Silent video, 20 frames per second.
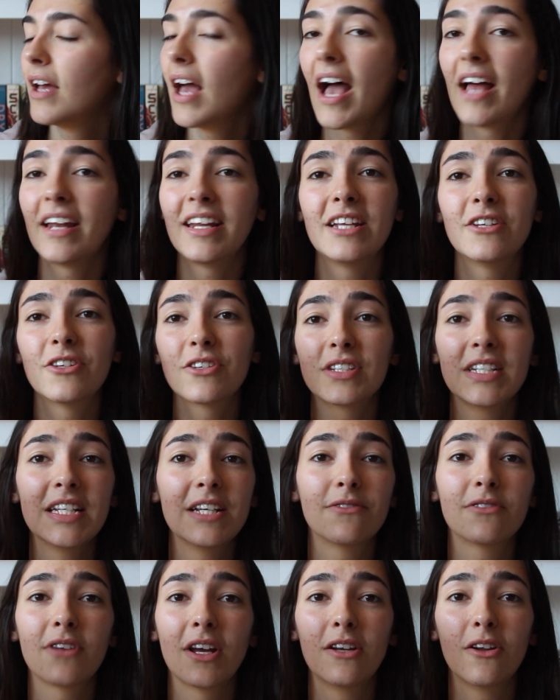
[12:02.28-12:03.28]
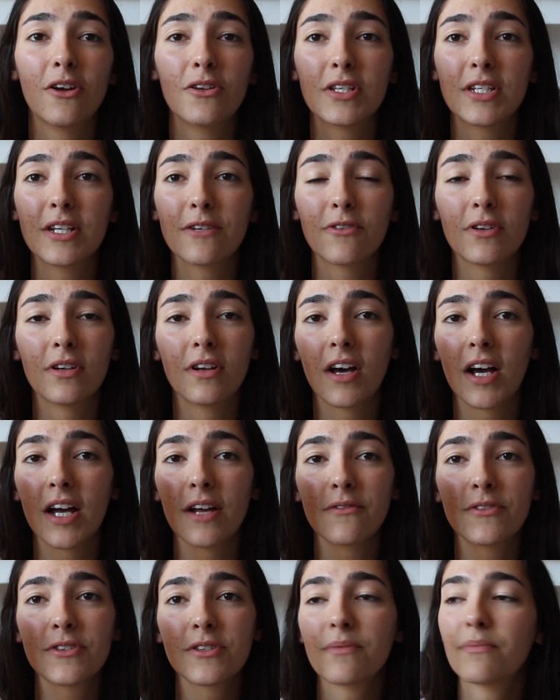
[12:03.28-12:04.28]
and he just lives like loads of different
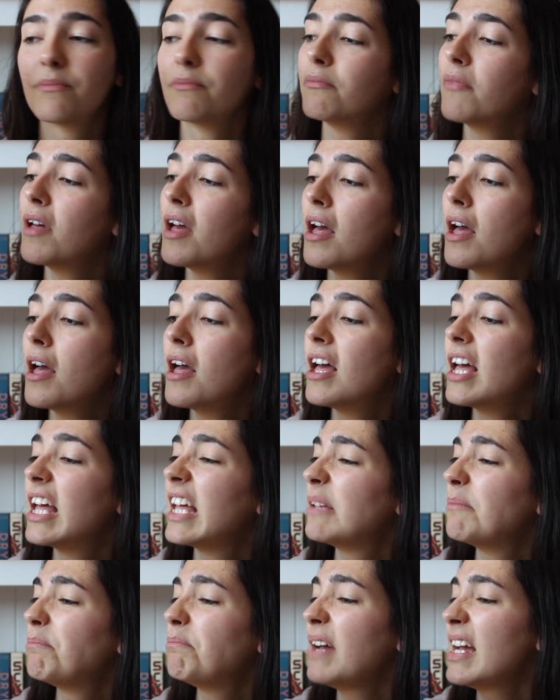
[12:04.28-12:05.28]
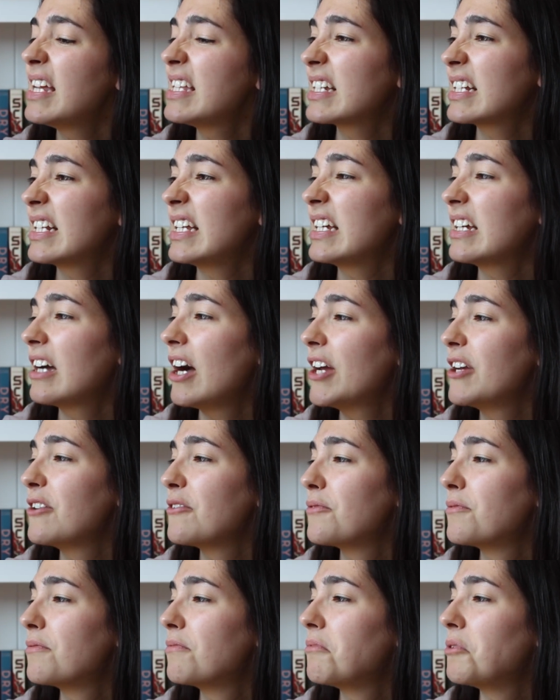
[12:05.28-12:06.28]
lives. Basically, kind
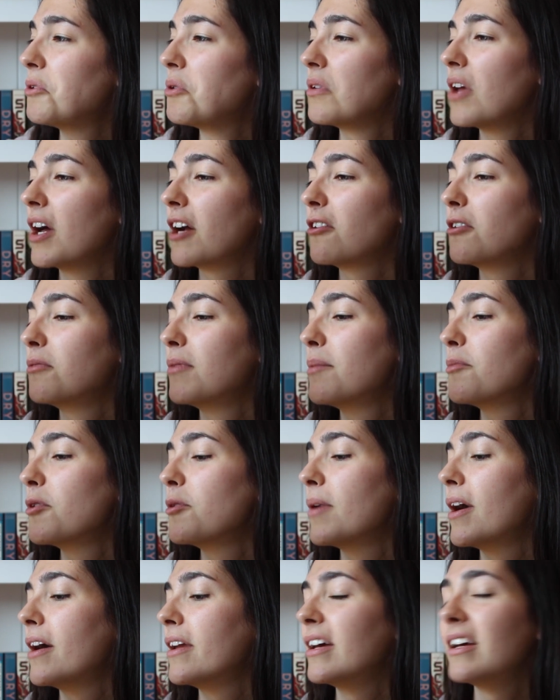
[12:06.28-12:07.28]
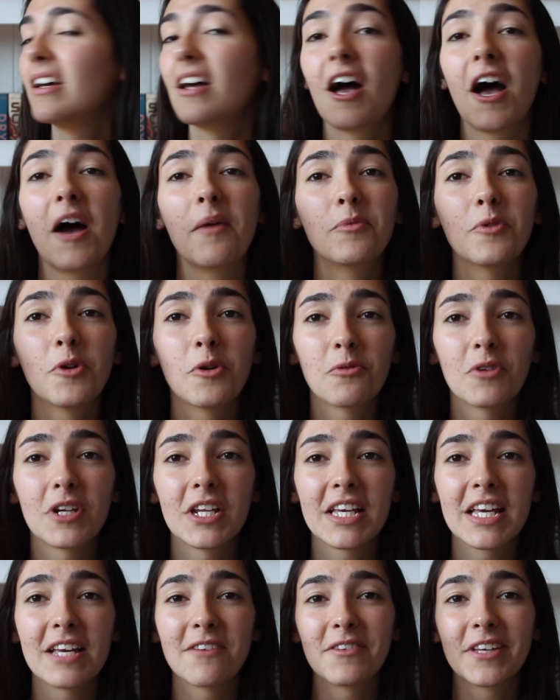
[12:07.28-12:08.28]
of all I can remember about it. I'm not
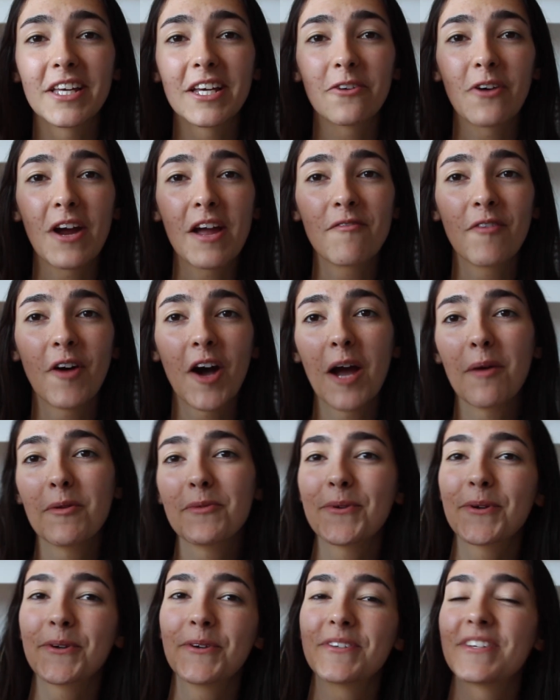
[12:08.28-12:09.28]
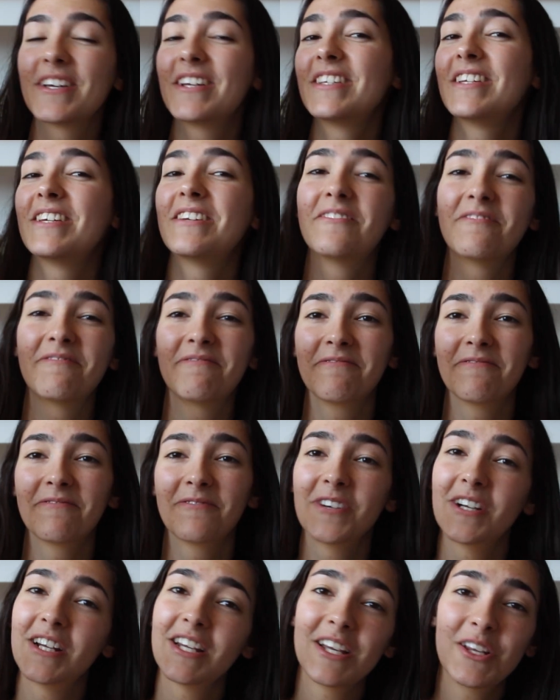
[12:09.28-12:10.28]
really giving it great vibes because I didn't
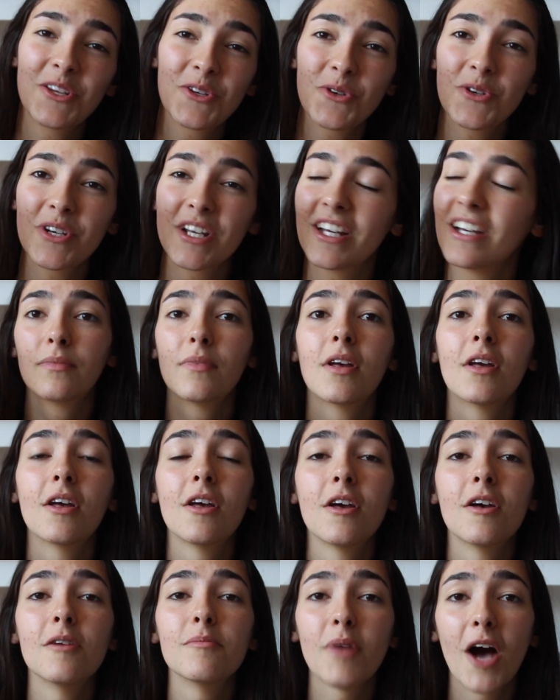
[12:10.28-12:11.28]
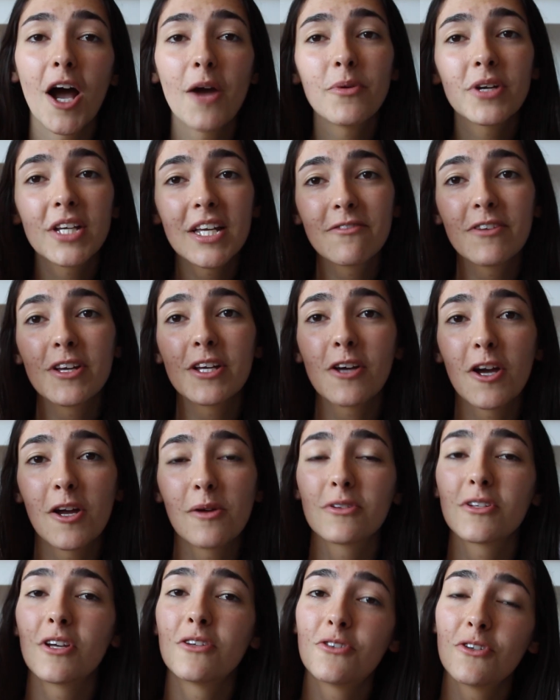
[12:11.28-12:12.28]
really enjoy it. But I would give it a go
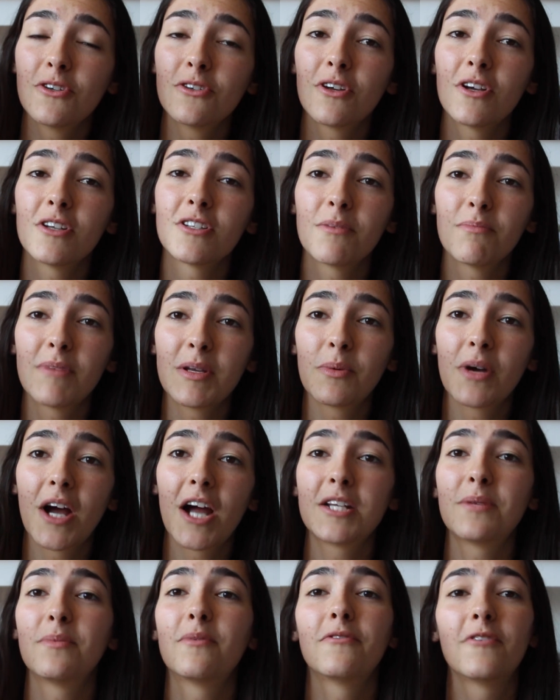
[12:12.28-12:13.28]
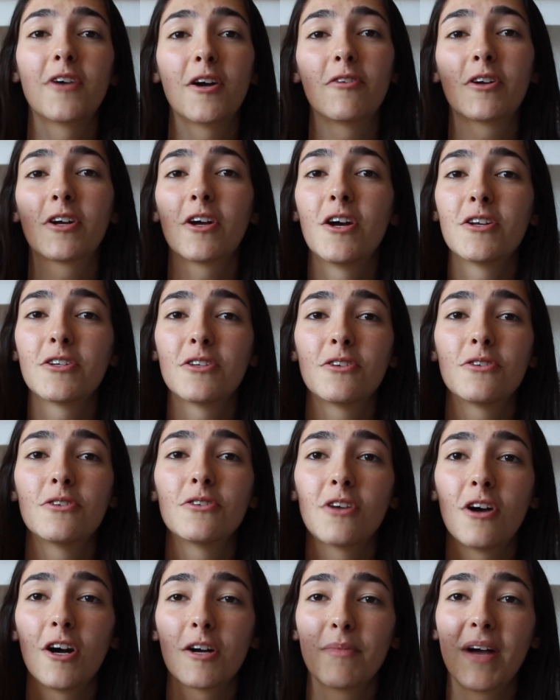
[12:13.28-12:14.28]
because I do know some people actually prefer Recursion
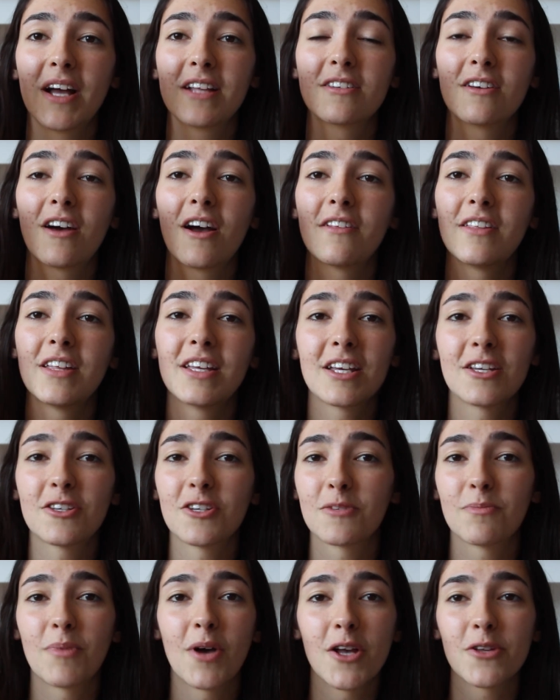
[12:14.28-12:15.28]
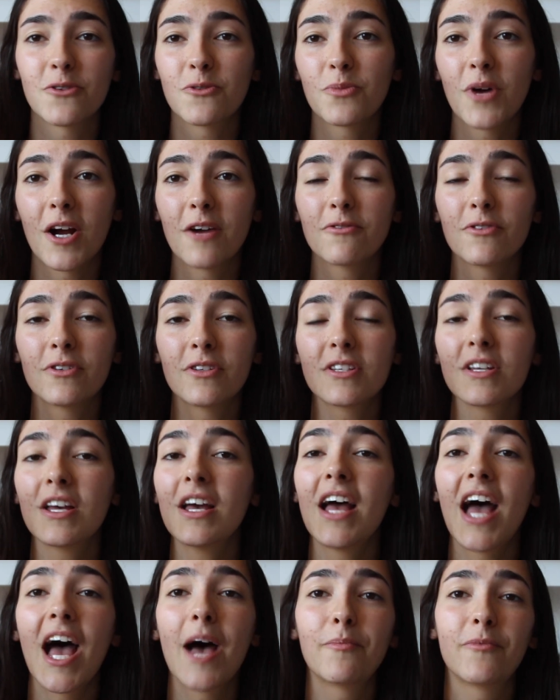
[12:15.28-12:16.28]
to Dark Matter. I think it's just personal preference,
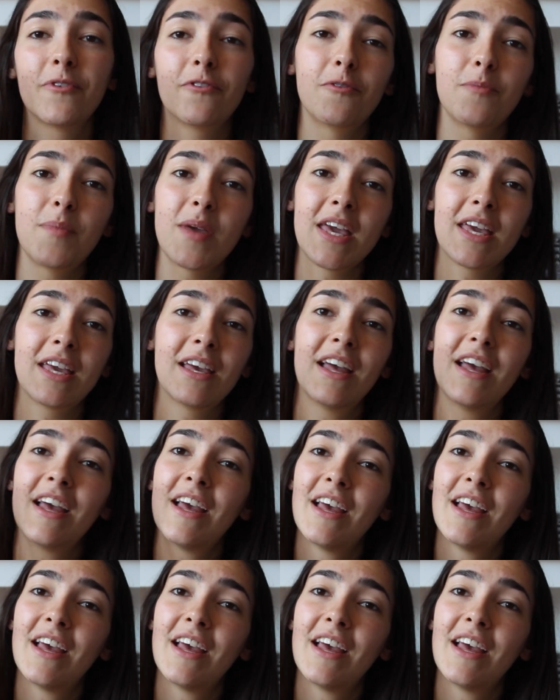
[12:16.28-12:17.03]
and for, for me,